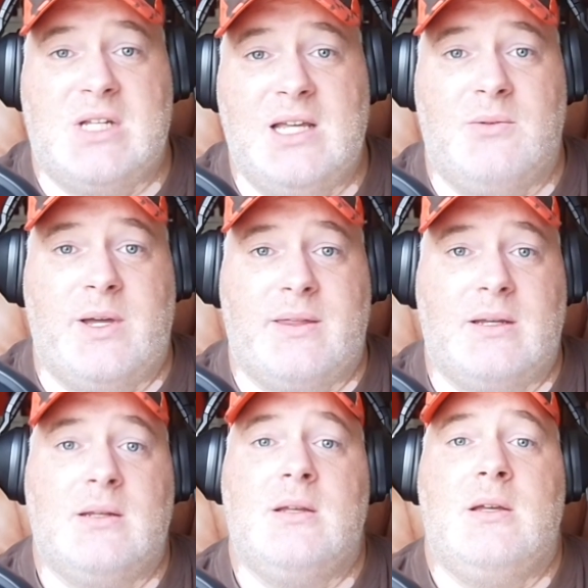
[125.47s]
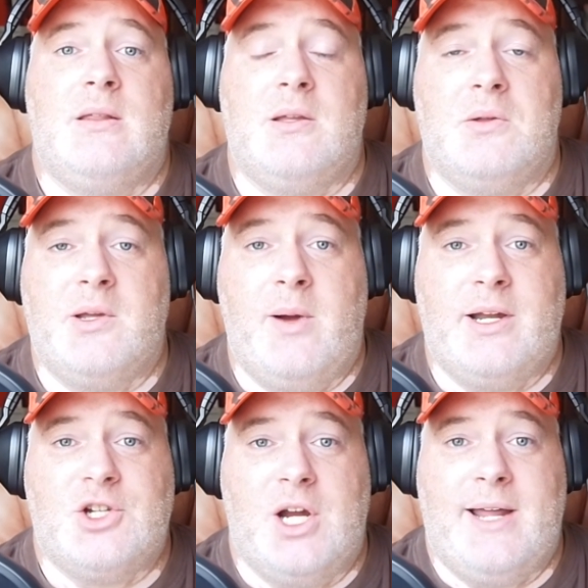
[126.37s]
Deal with it. The only way
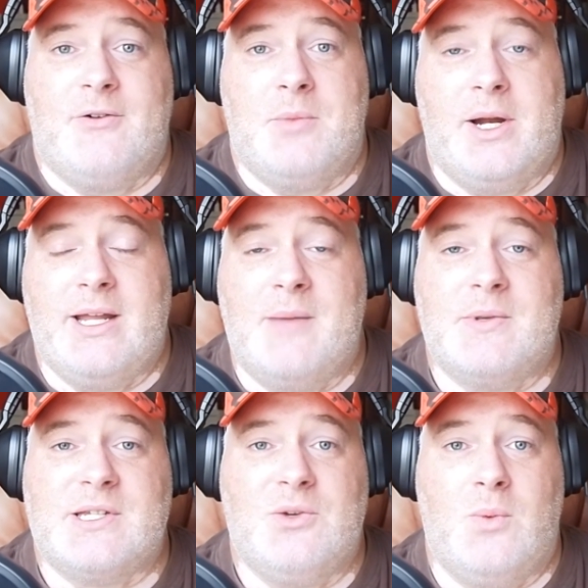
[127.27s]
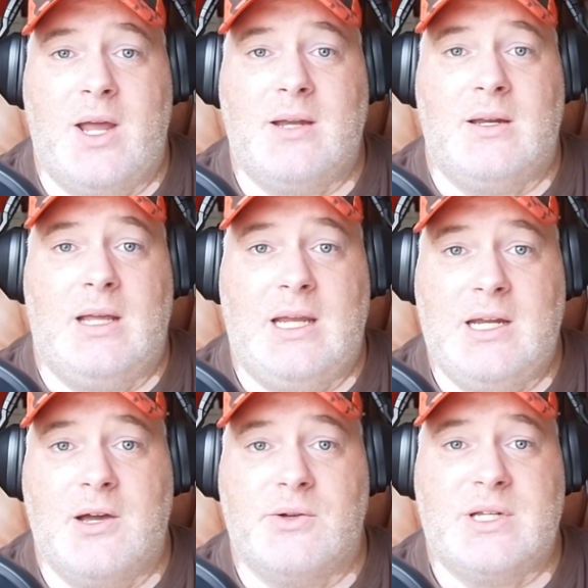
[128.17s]
to shut everybody up is to win.
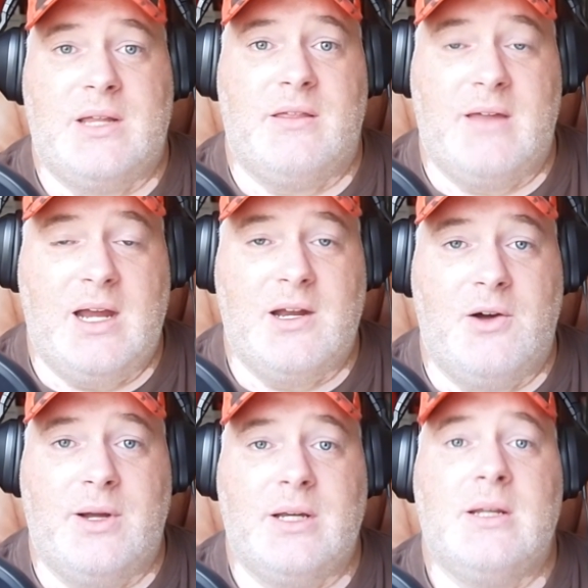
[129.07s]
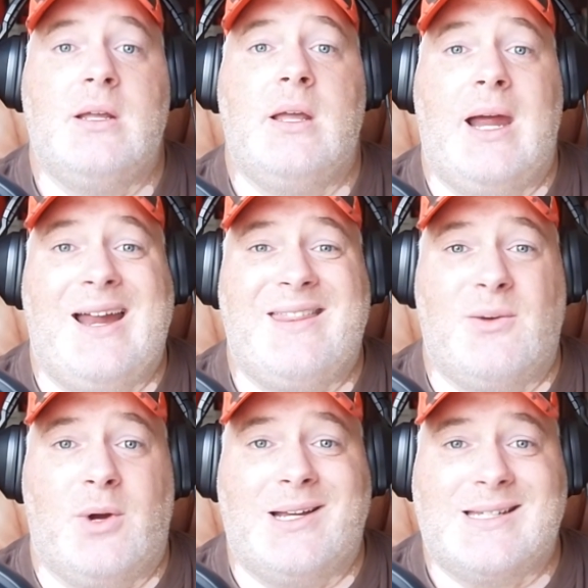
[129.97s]
He knows it. They know it. I
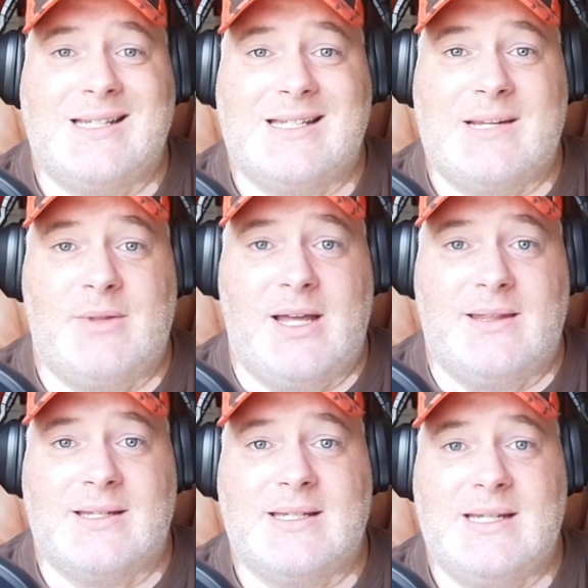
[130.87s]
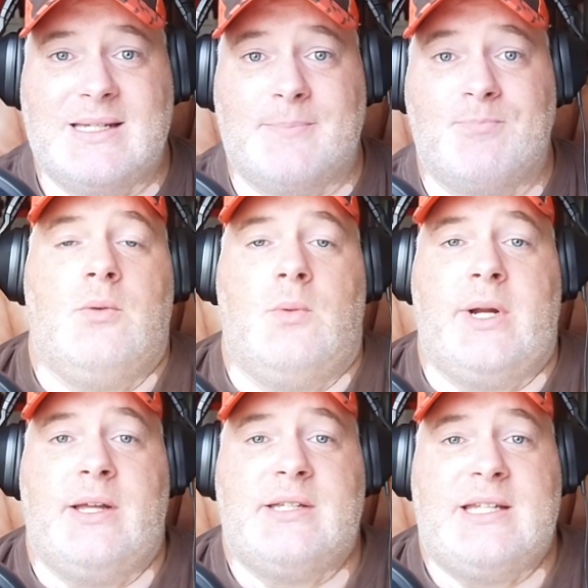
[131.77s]
think we're going to see some of that this season.
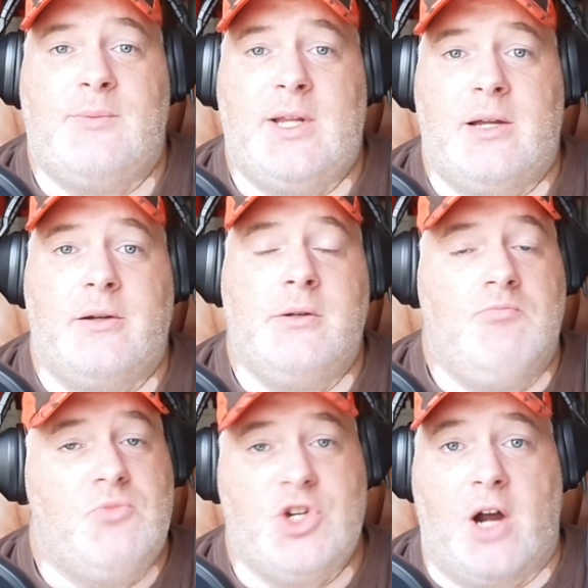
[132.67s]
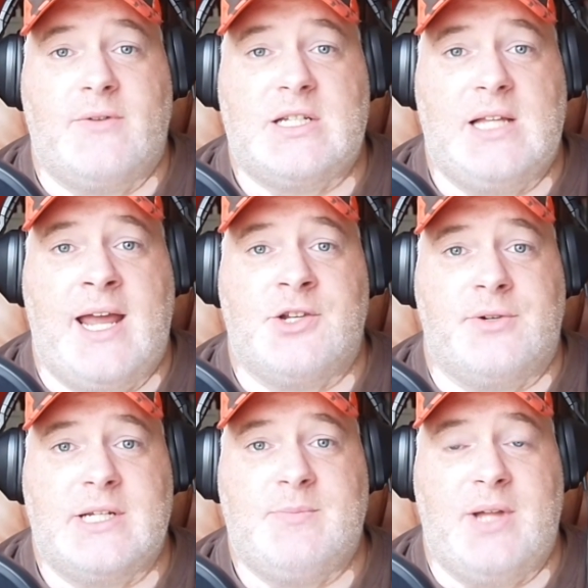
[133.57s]
What else did we learn? Jarvis
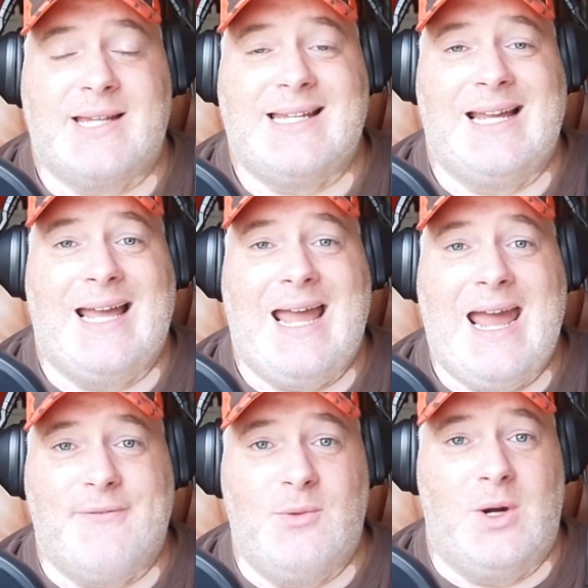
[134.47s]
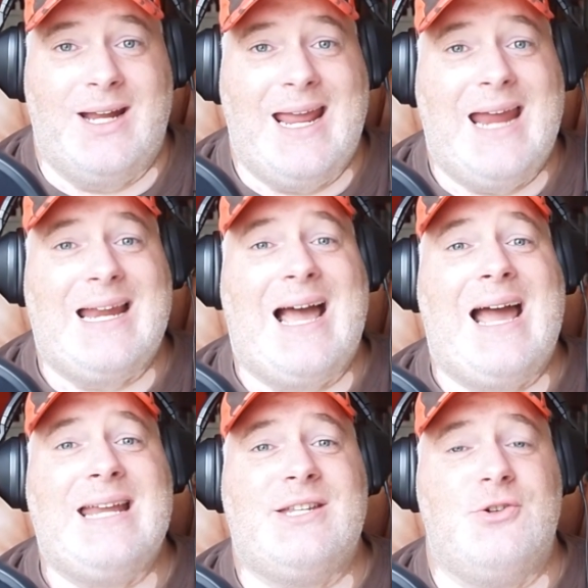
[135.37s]
Landry is blessing everyone, and
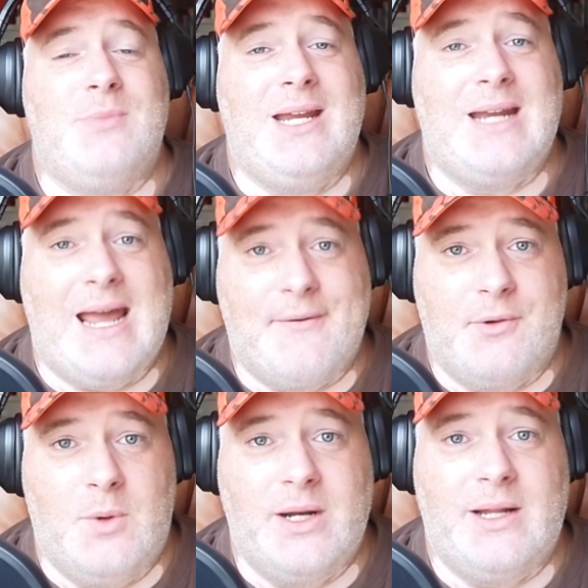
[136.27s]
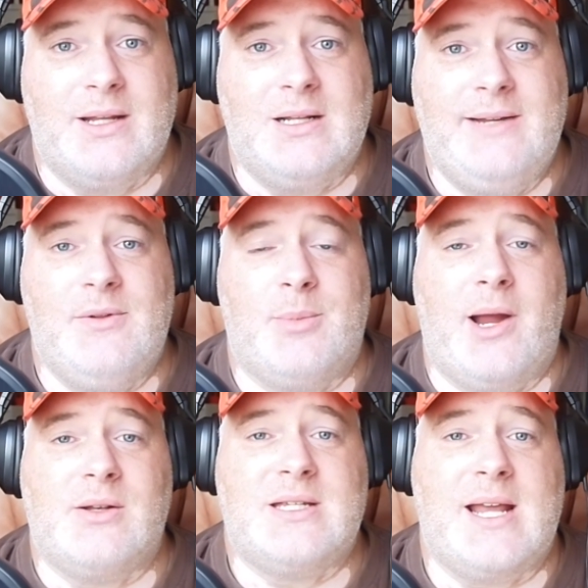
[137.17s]
I do mean everyone in the Cleveland
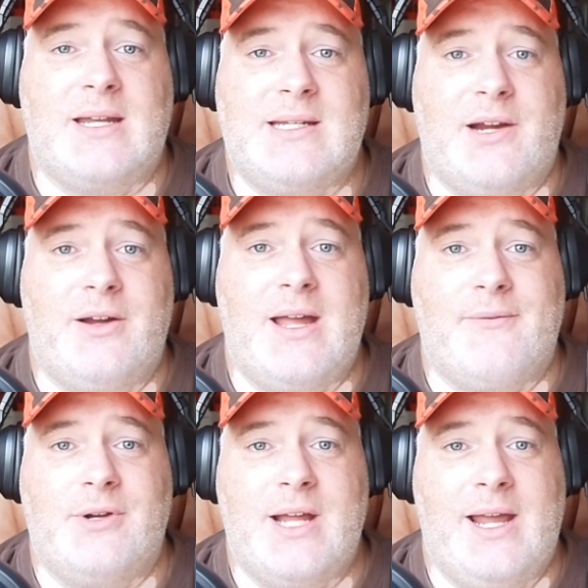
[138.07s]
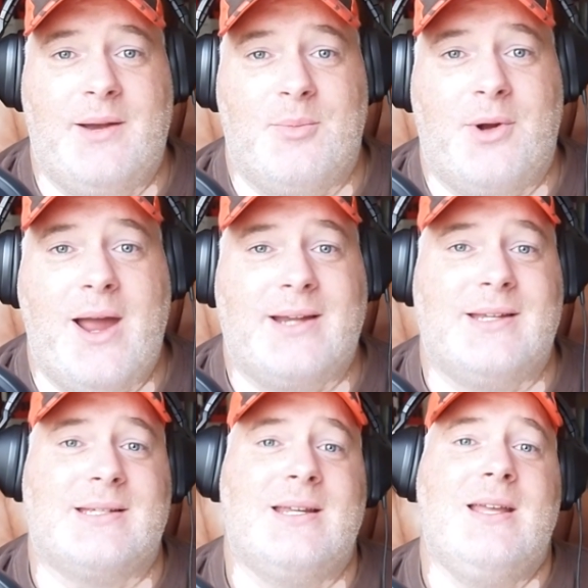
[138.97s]
Browns secondary every day in
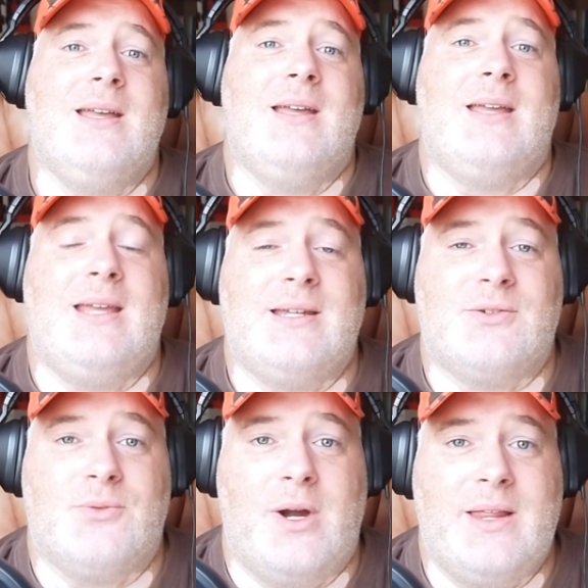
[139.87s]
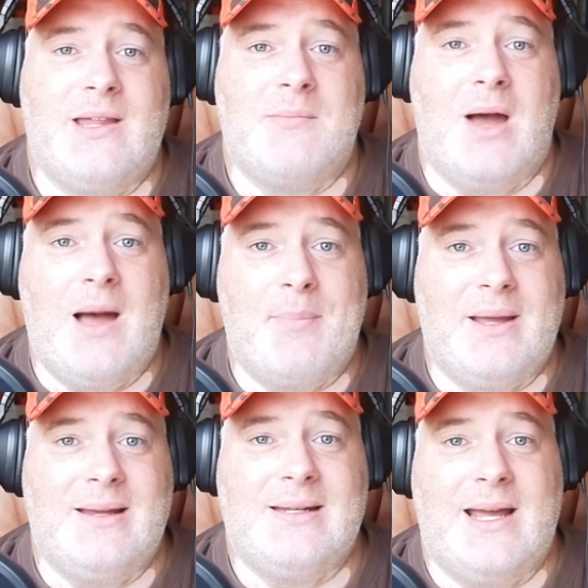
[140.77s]
practice. He is running them up
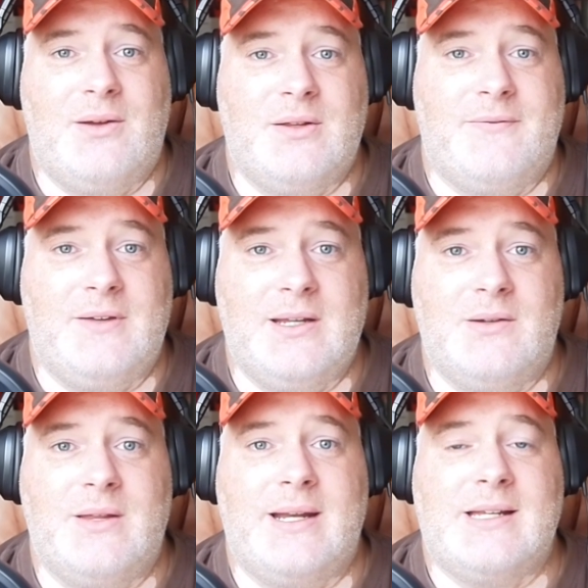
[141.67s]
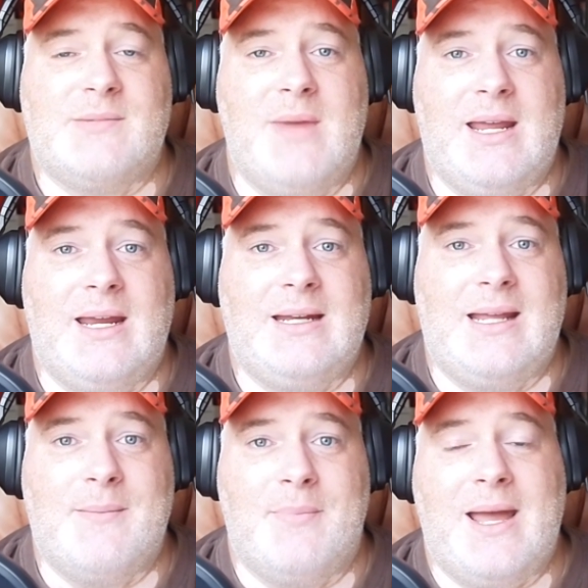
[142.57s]
and down the field and is making an
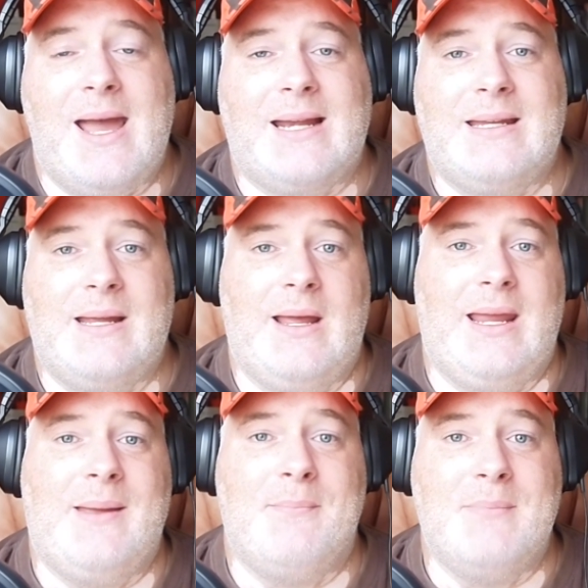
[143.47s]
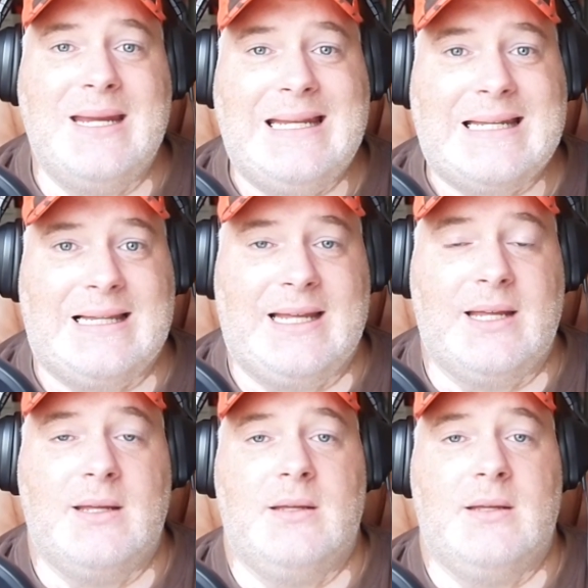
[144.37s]
impact immediately.